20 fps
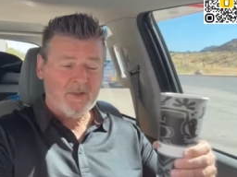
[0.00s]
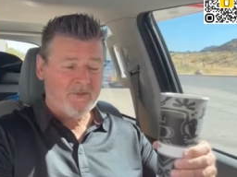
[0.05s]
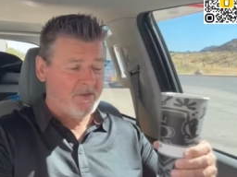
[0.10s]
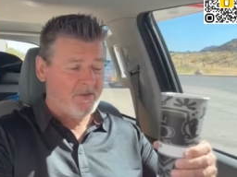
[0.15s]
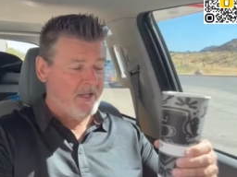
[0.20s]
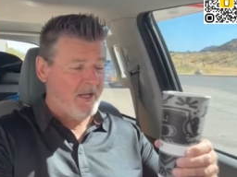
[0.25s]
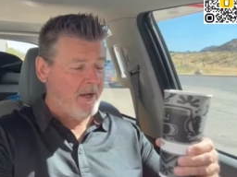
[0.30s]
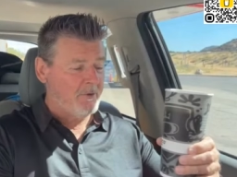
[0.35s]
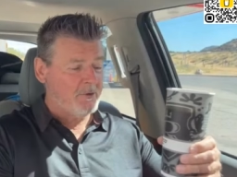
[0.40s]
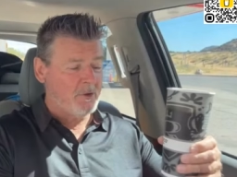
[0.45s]
I said,
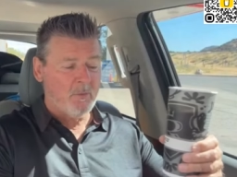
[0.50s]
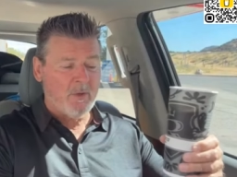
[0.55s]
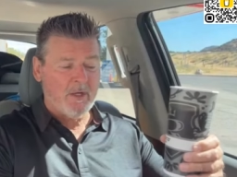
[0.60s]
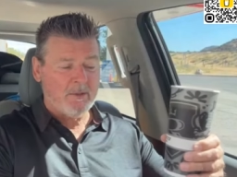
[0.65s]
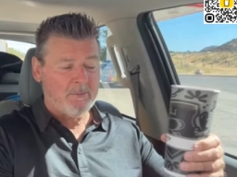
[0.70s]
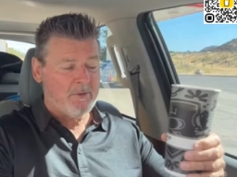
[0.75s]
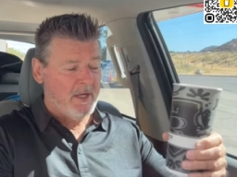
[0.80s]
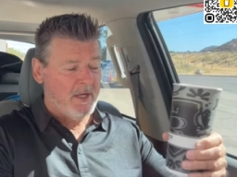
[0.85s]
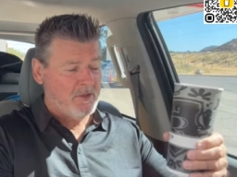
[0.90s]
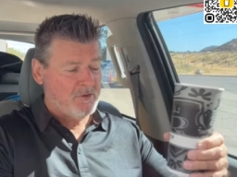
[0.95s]
yeah, on your
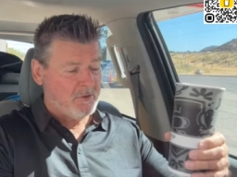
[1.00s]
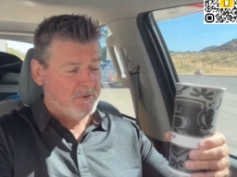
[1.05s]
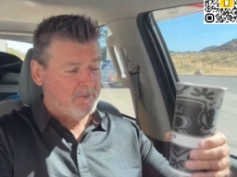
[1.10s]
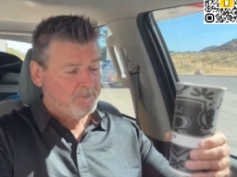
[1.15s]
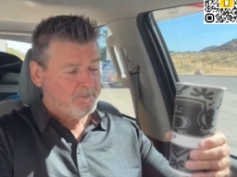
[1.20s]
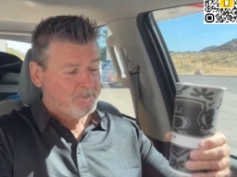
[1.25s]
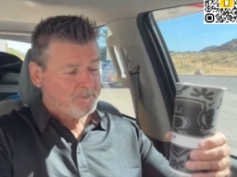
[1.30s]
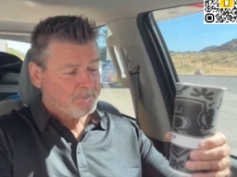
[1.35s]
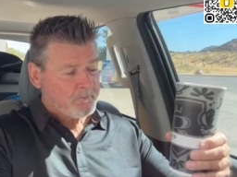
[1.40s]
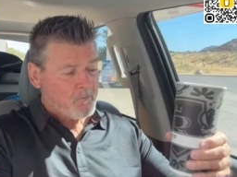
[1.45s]
recommendation.
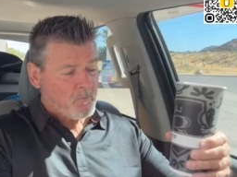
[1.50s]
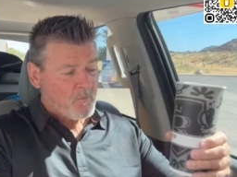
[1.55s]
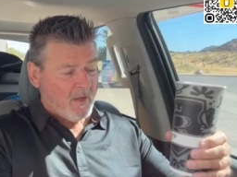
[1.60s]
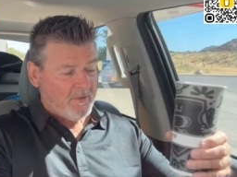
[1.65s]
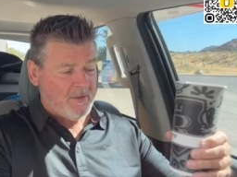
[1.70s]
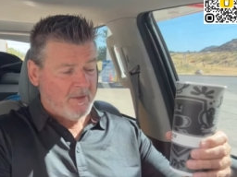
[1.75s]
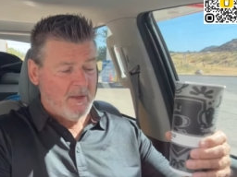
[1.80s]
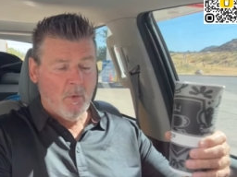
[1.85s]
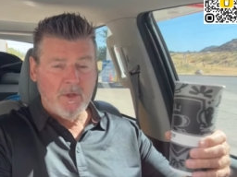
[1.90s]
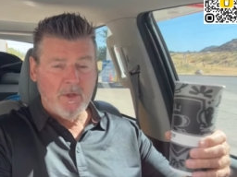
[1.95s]

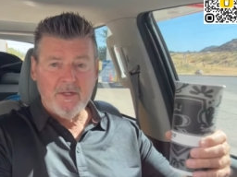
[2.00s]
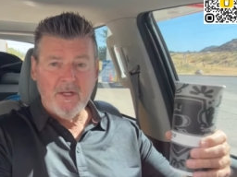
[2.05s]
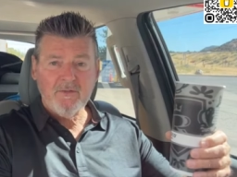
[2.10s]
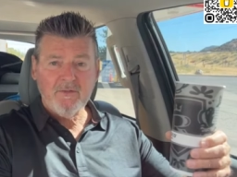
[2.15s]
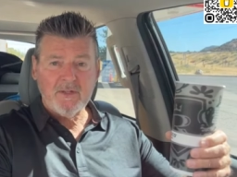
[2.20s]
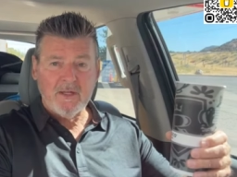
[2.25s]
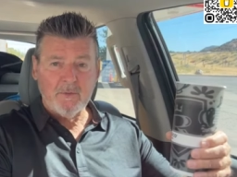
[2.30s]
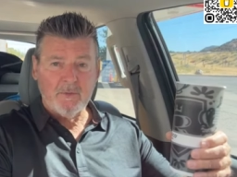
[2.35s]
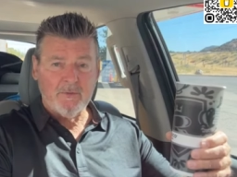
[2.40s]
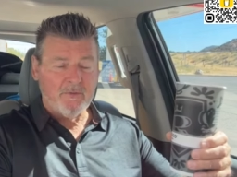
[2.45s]
So that one
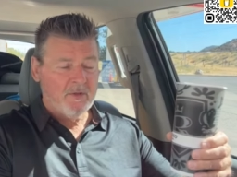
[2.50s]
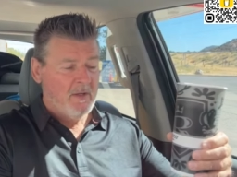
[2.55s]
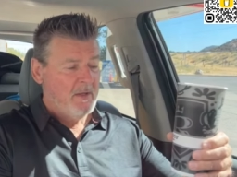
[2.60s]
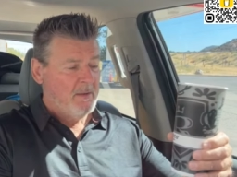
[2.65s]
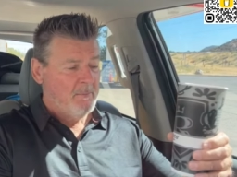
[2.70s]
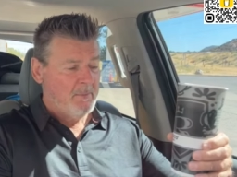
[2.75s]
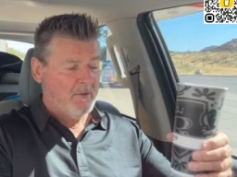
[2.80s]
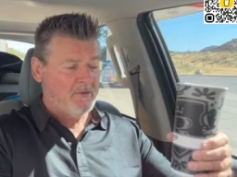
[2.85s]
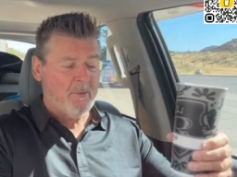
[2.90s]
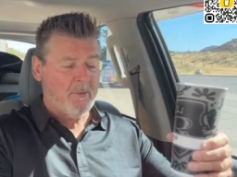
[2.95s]
yesterday was
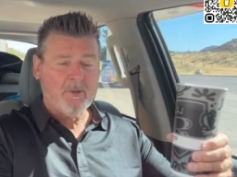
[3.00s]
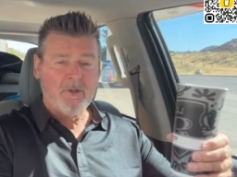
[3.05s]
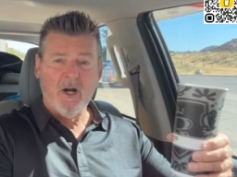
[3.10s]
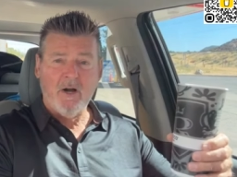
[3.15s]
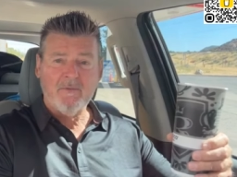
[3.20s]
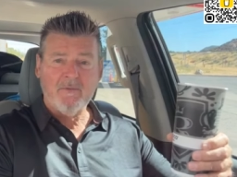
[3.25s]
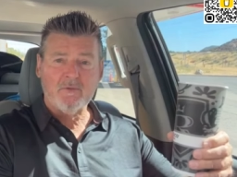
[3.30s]
best cup of coffee